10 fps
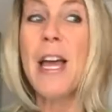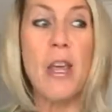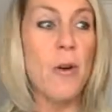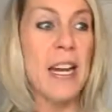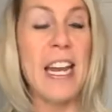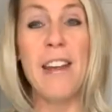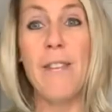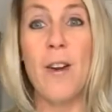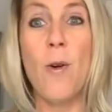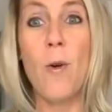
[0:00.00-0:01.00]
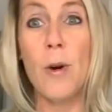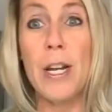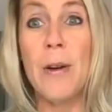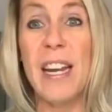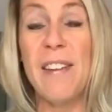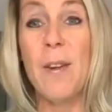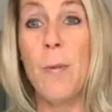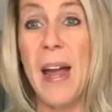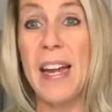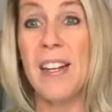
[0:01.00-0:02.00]
You can even, or you can even
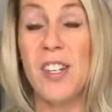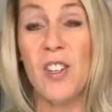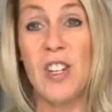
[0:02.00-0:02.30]
wait until